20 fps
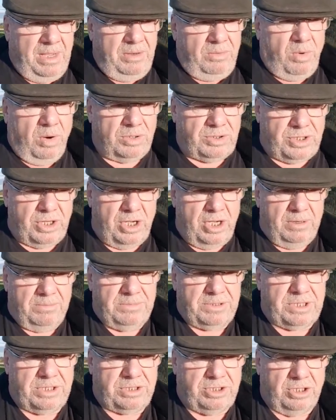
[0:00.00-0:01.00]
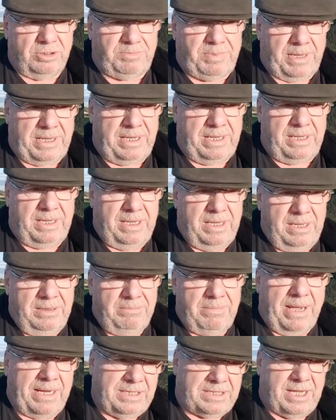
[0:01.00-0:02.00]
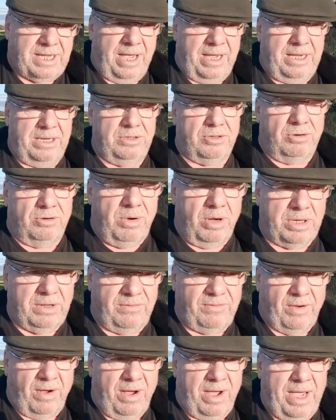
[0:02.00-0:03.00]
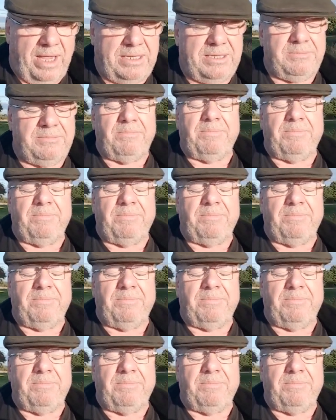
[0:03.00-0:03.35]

what terms should be maintained or modified